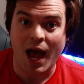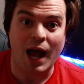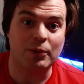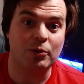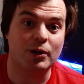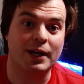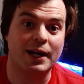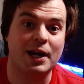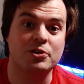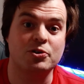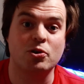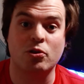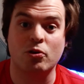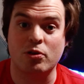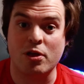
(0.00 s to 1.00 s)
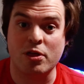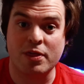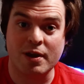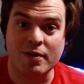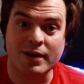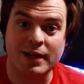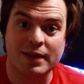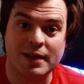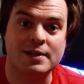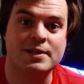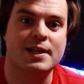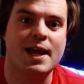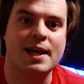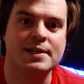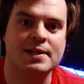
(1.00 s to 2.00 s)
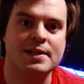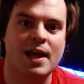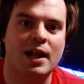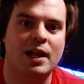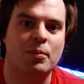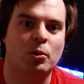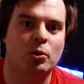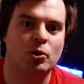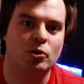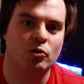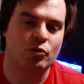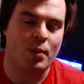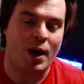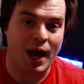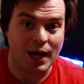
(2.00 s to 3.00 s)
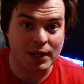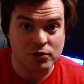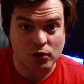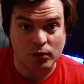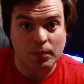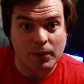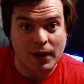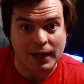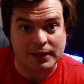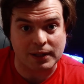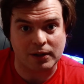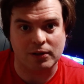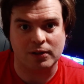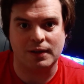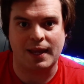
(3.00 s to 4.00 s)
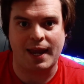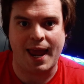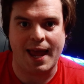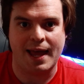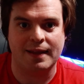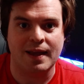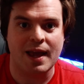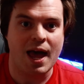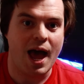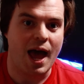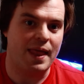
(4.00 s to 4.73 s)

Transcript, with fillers: I'm going to guide you through the theory in this lesson, and then we're going to do some hands-on practical at the end,